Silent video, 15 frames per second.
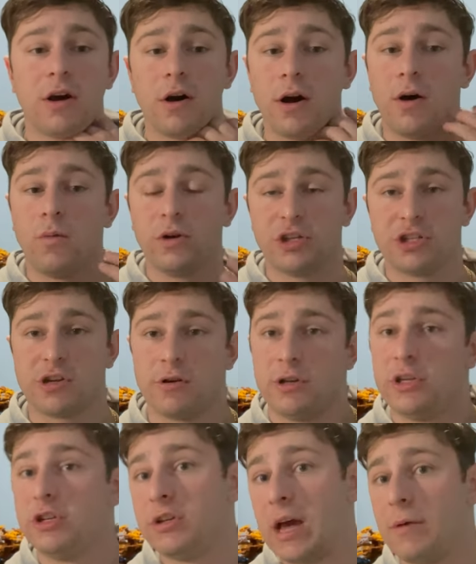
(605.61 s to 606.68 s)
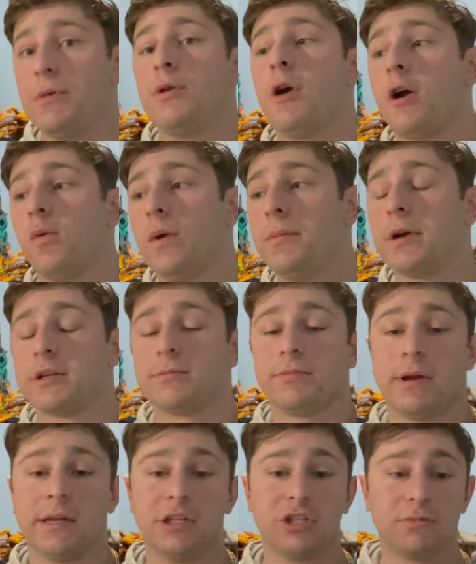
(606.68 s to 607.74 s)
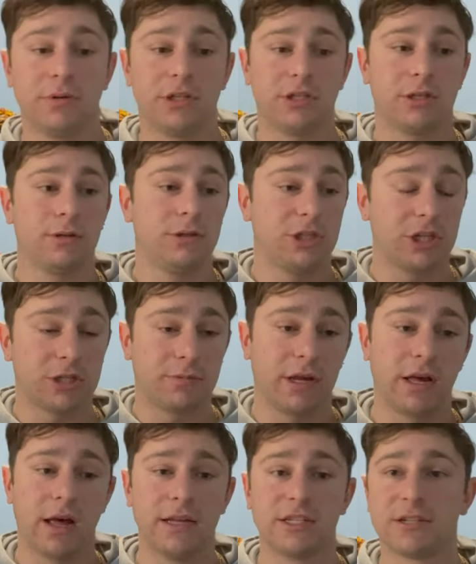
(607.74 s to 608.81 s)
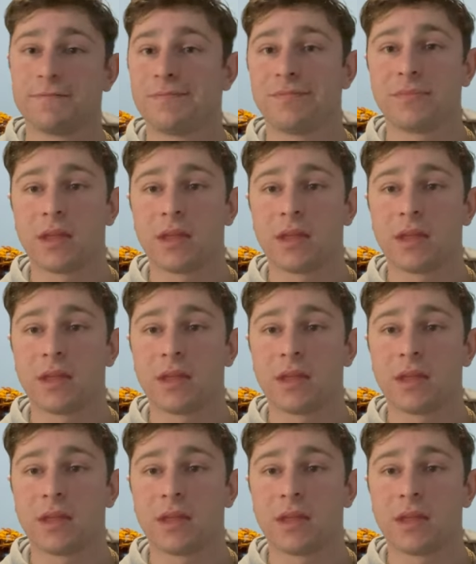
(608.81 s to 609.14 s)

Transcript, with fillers: Uh, which is going to now be our Webricks bridge, which just because